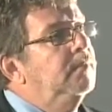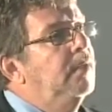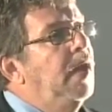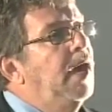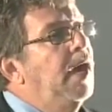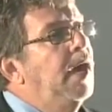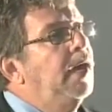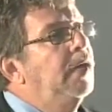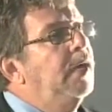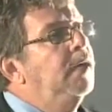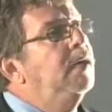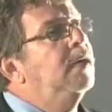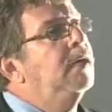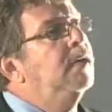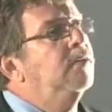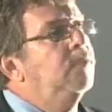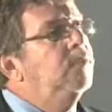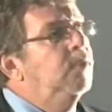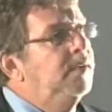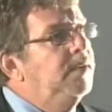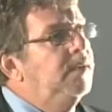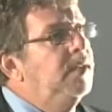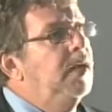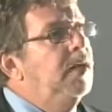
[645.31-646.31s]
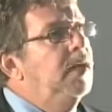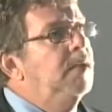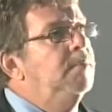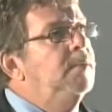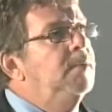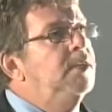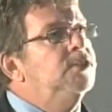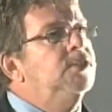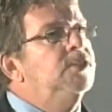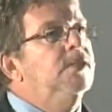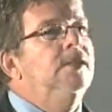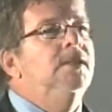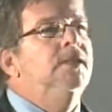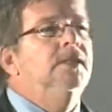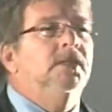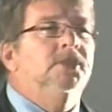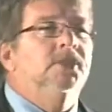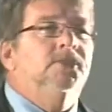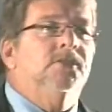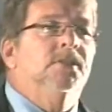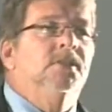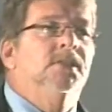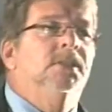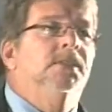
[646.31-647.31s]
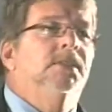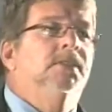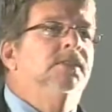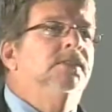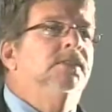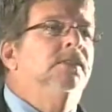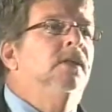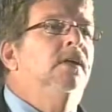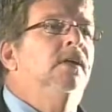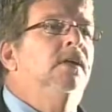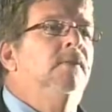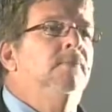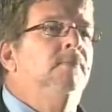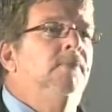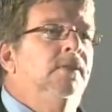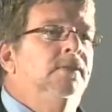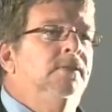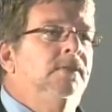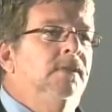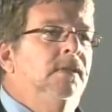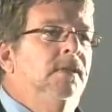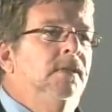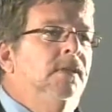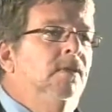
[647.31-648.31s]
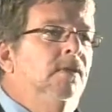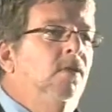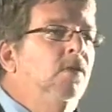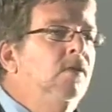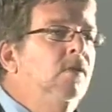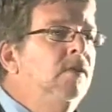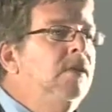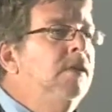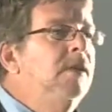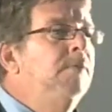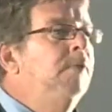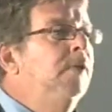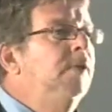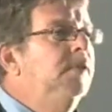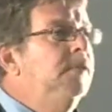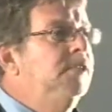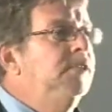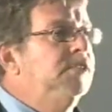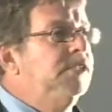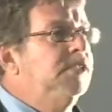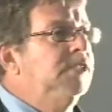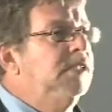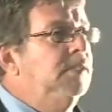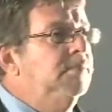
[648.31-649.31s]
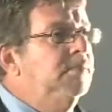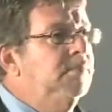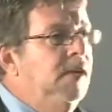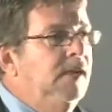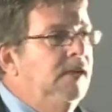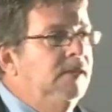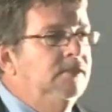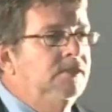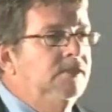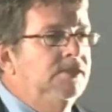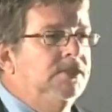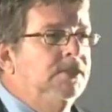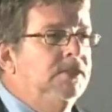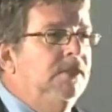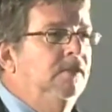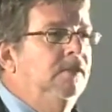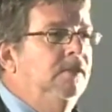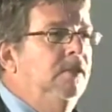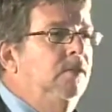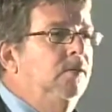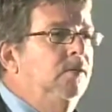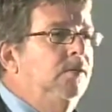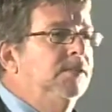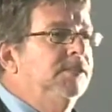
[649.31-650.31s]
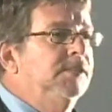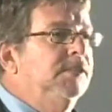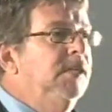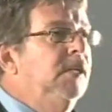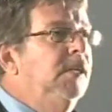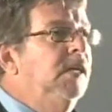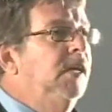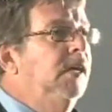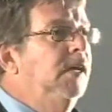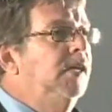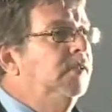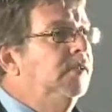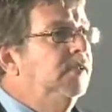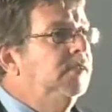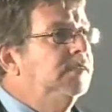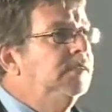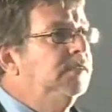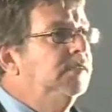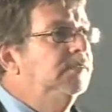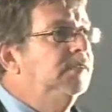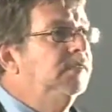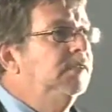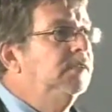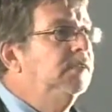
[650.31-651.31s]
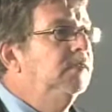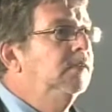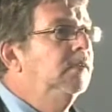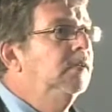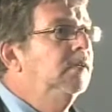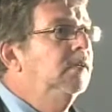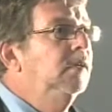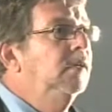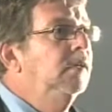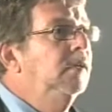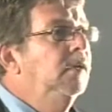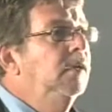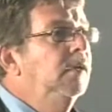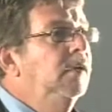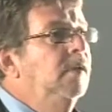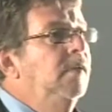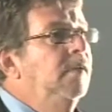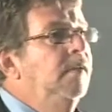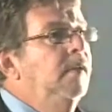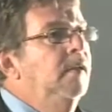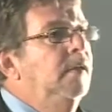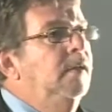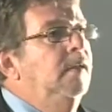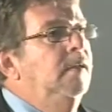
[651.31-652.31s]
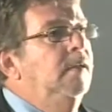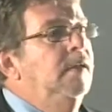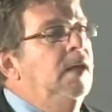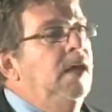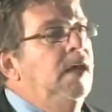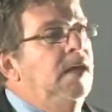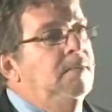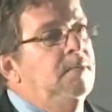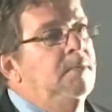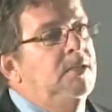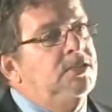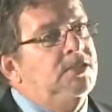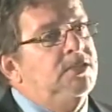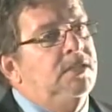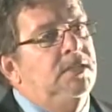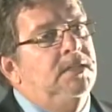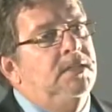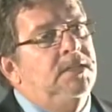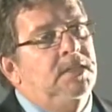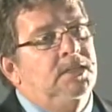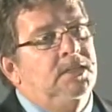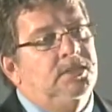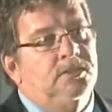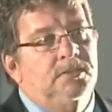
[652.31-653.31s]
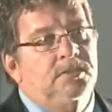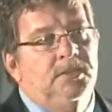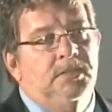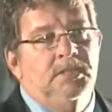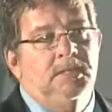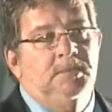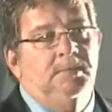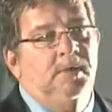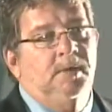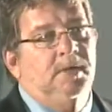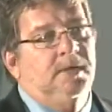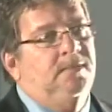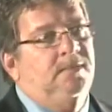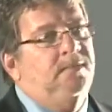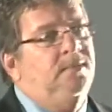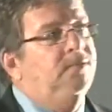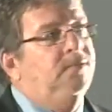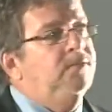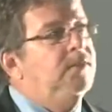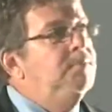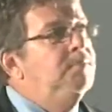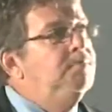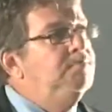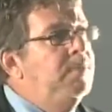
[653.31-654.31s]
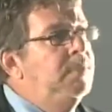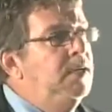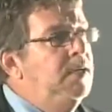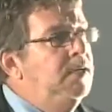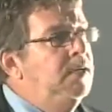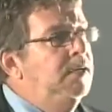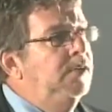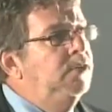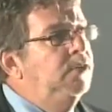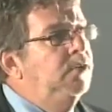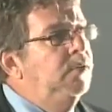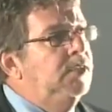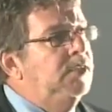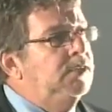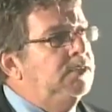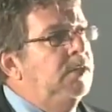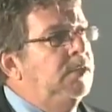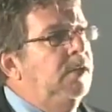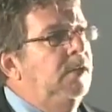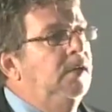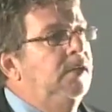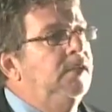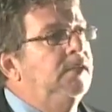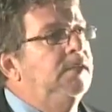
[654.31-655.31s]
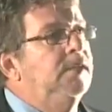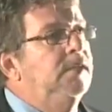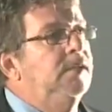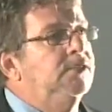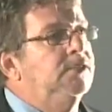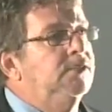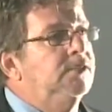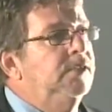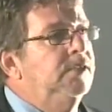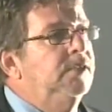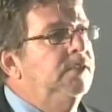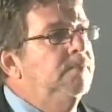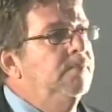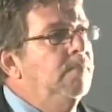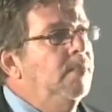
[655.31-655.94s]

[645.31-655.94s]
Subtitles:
idea of what the animation industry is, it's not only about the stick man you see on the Lucozade ad on TV. The animation industry is about a $50 billion industry.